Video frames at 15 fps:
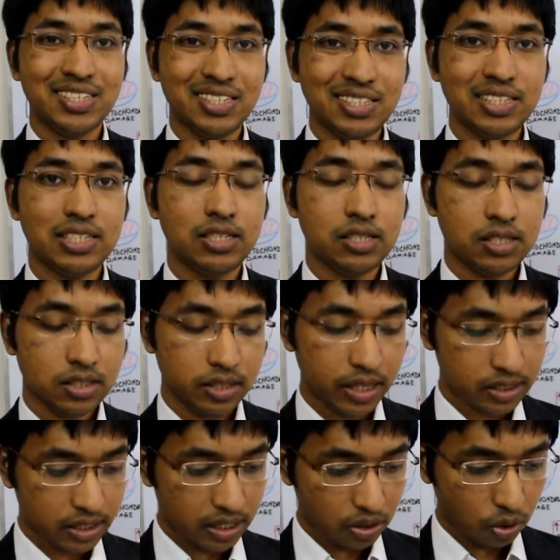disease.
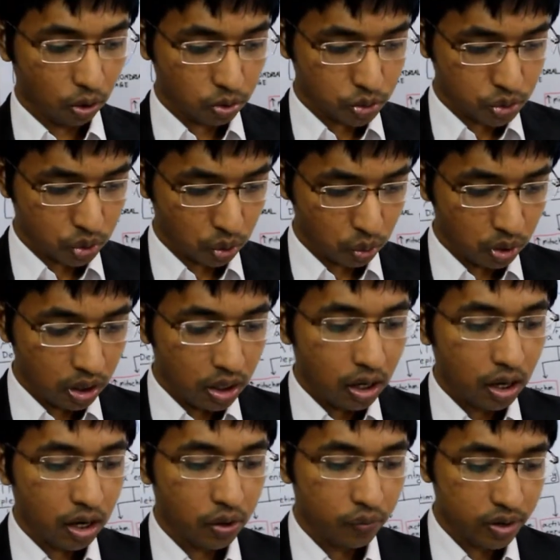That can also
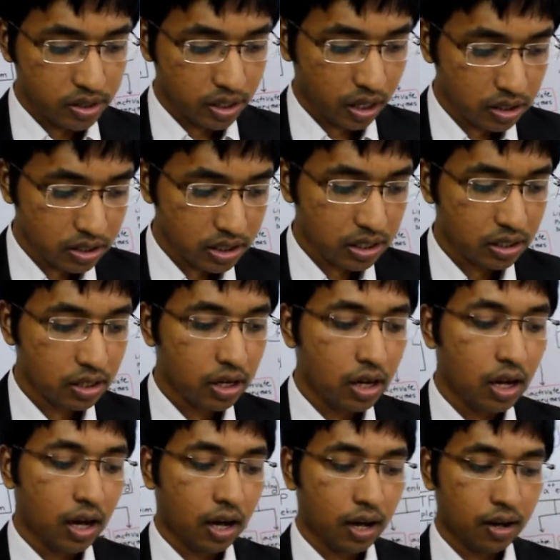result in
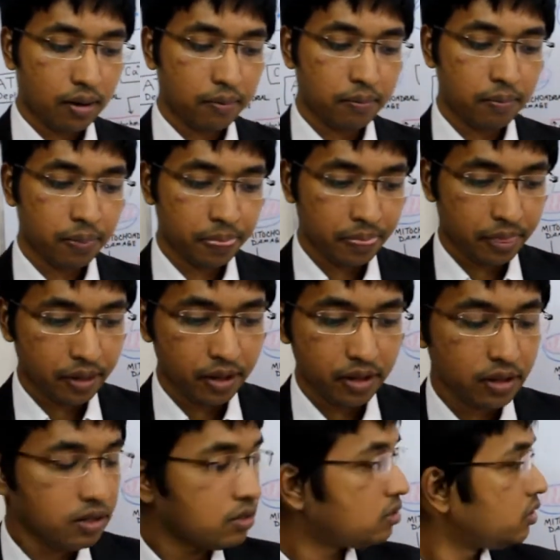
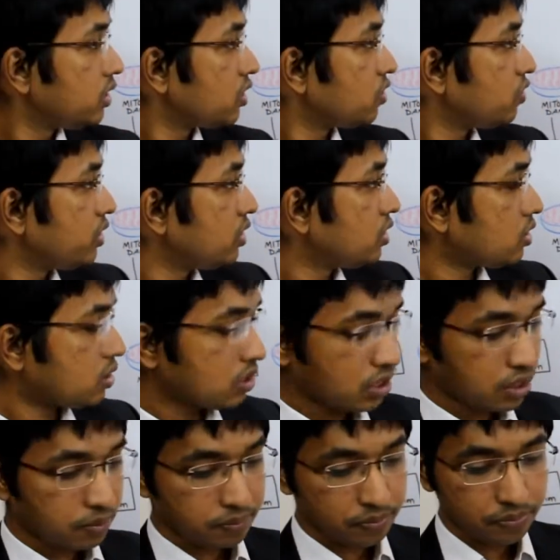decreased
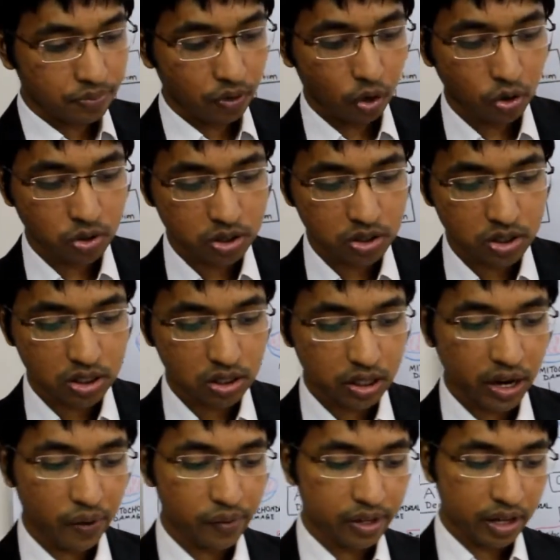oxygen
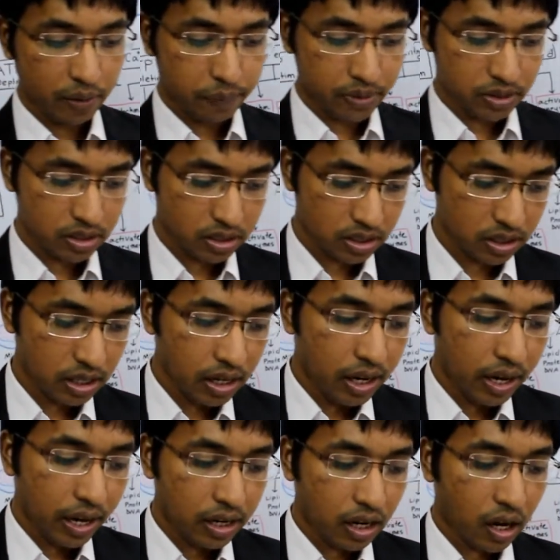carrying capacity.
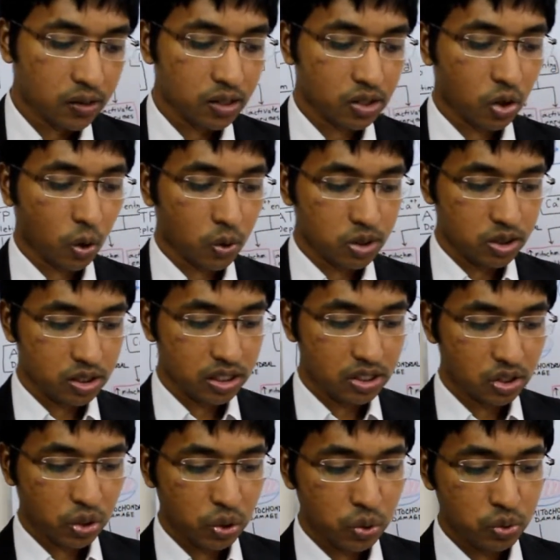And other causes
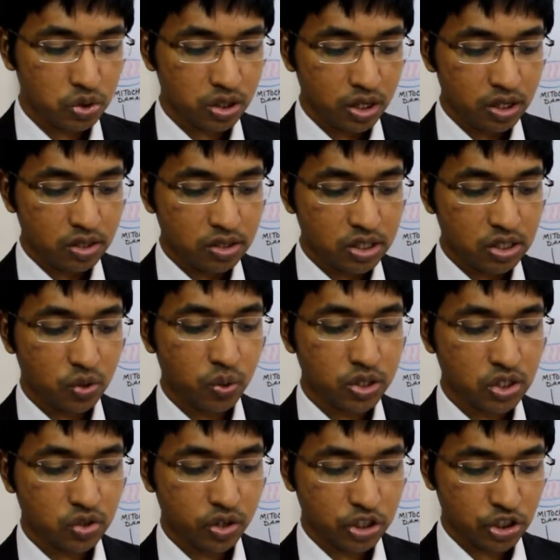include
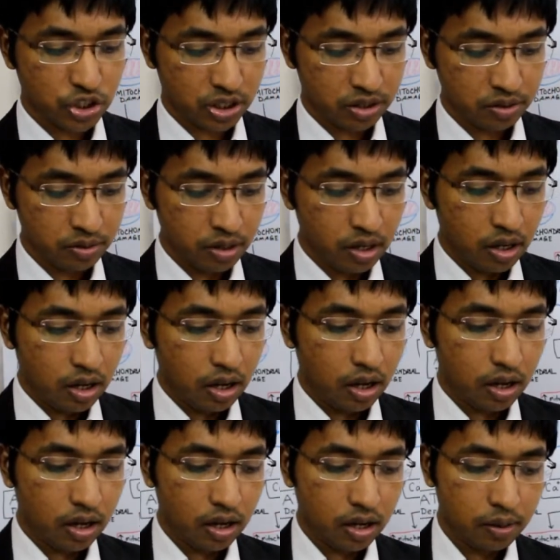sequestration
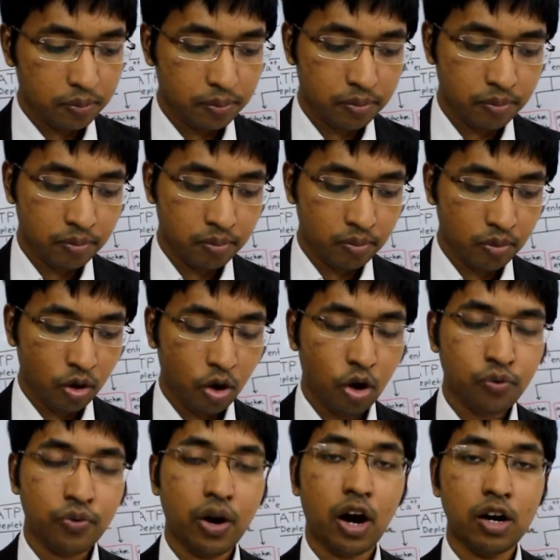
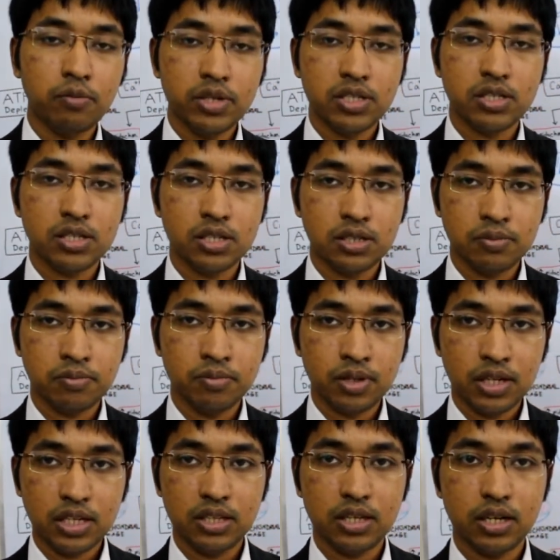of RBC
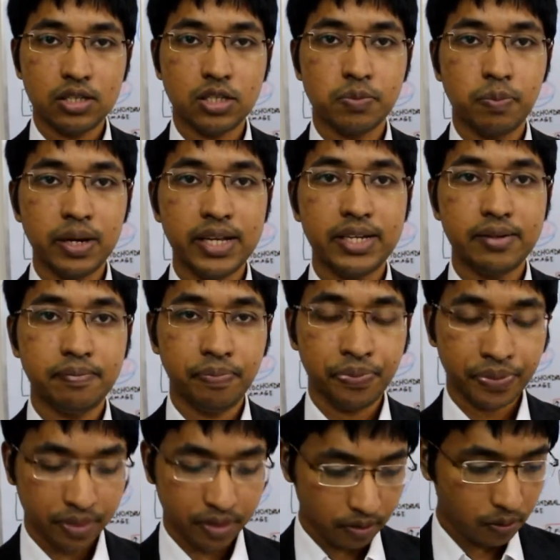in the spleen.
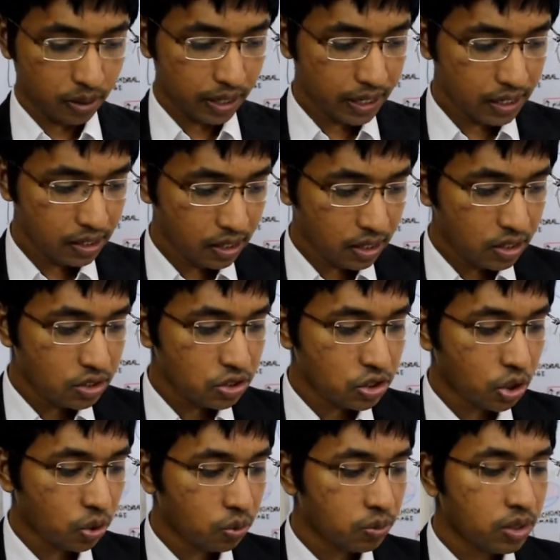Okay,
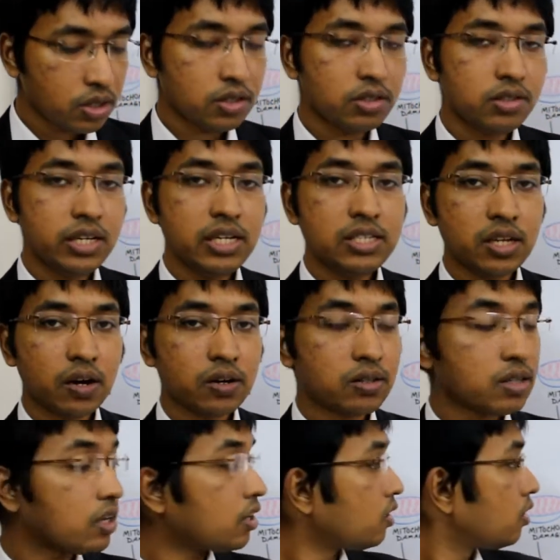so these are
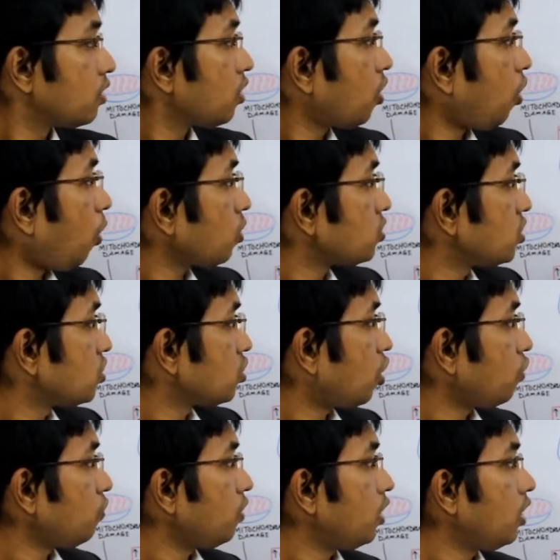the causes
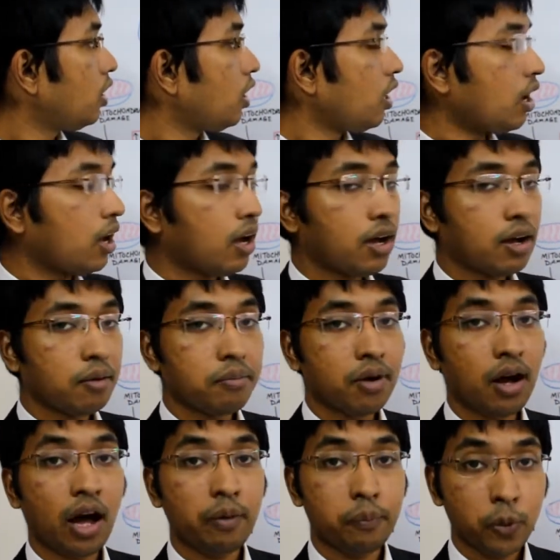of
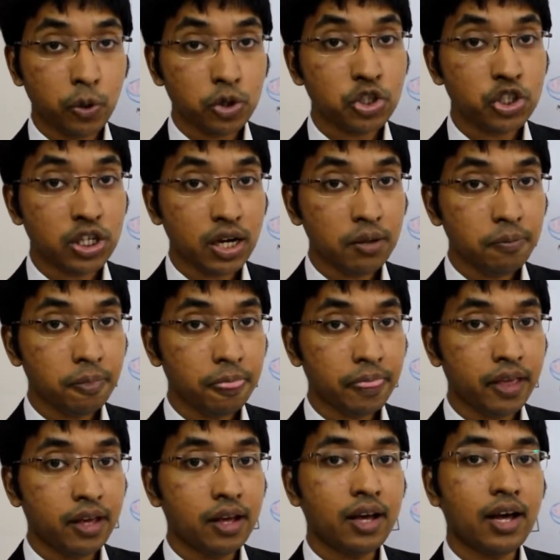hypoxia,
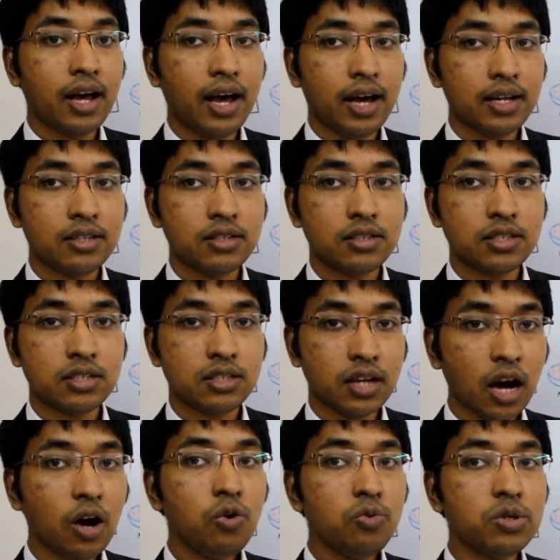and
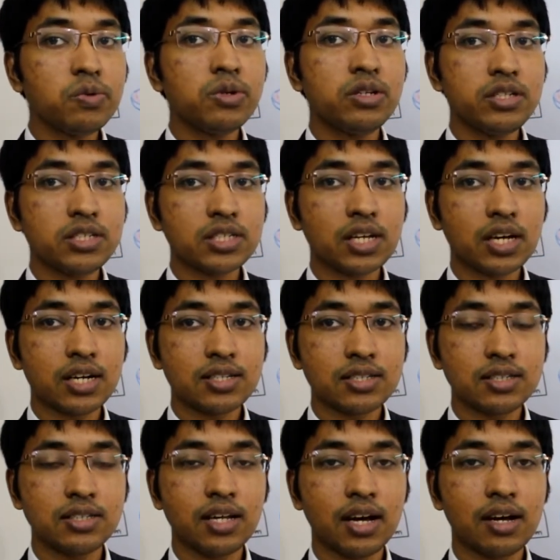now we will
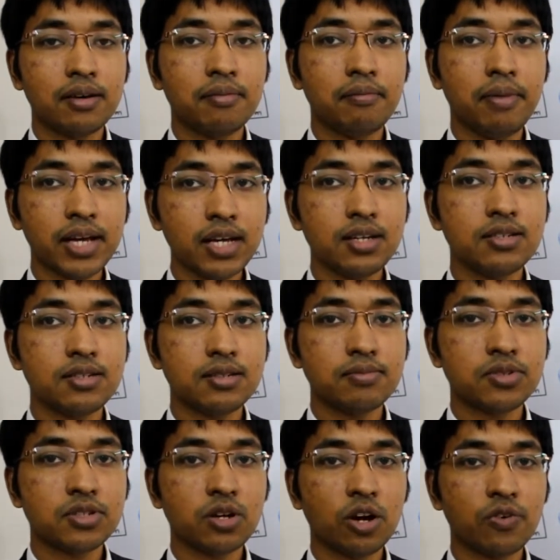discuss the
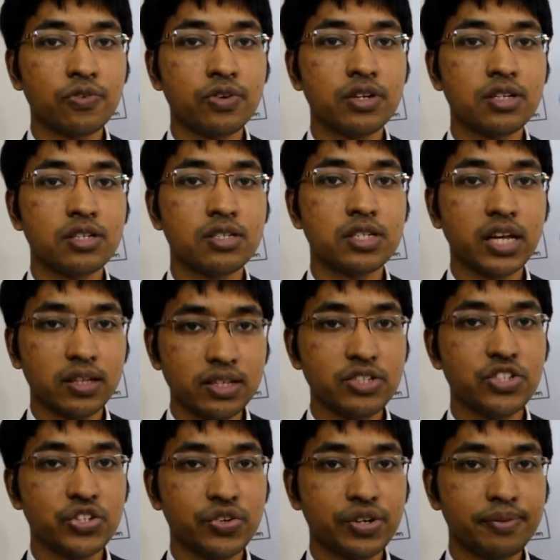mechanisms of cell
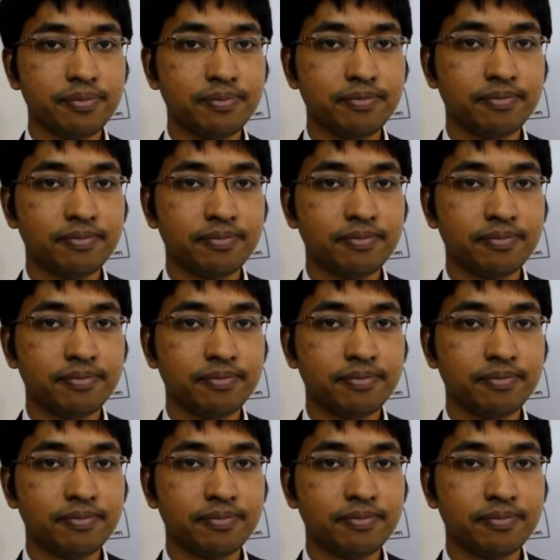injury.